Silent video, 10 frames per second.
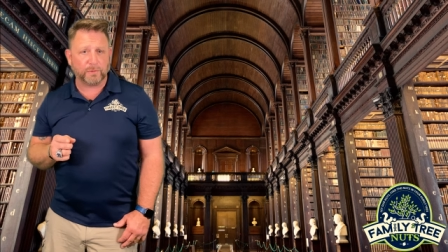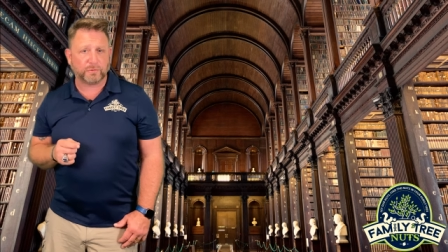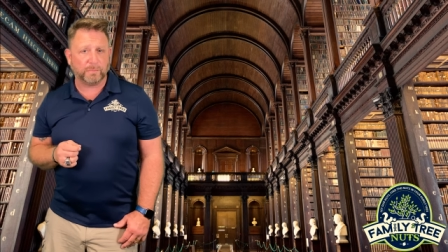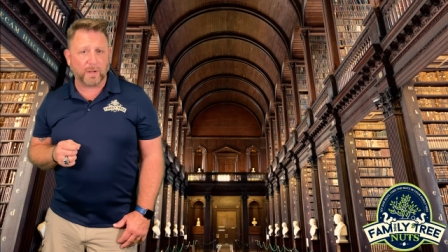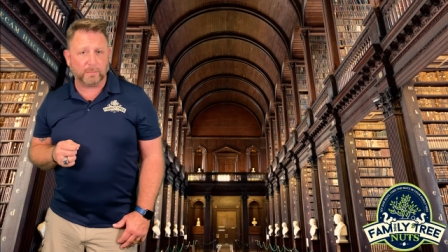
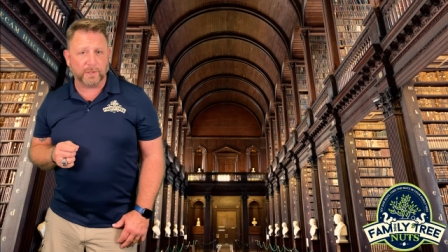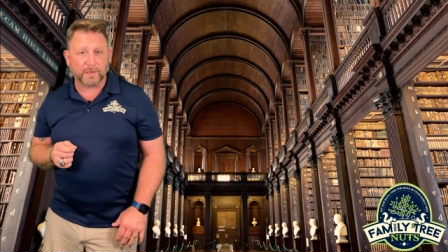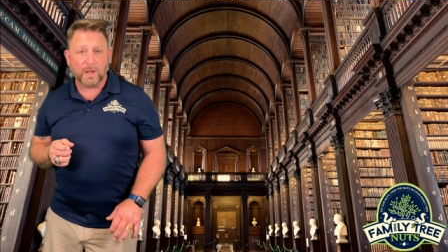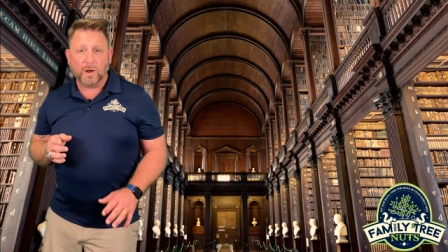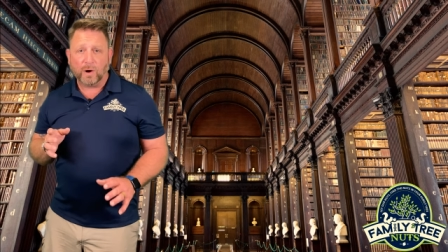Irish
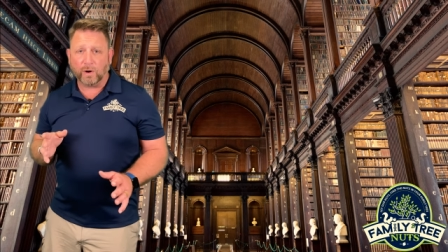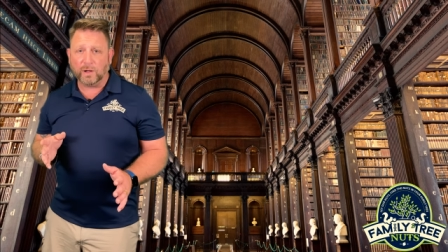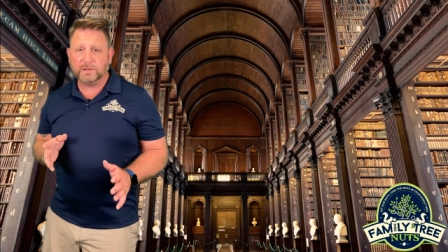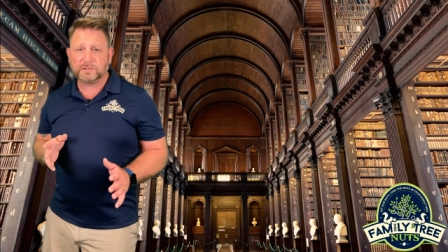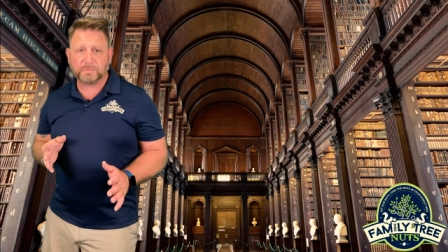Republic
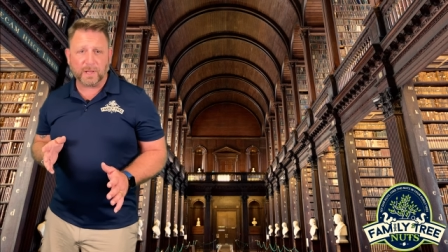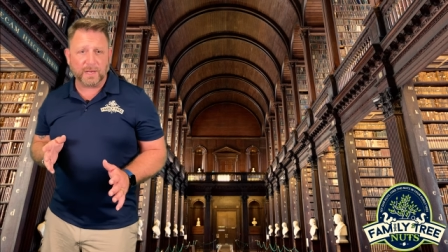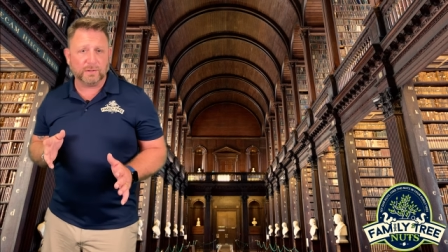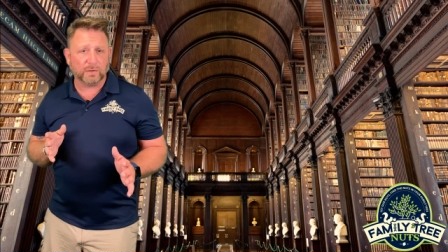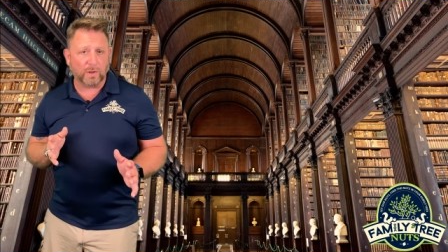are on
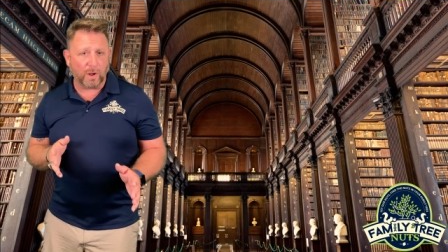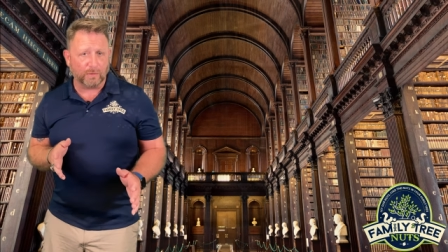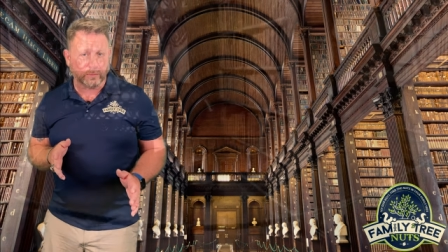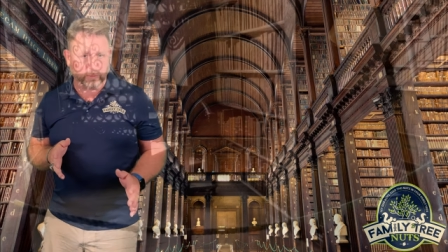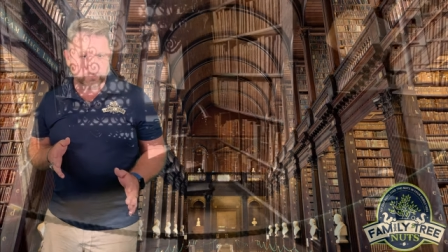display in the
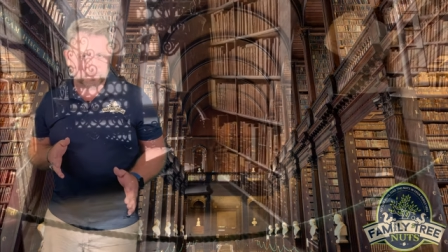Long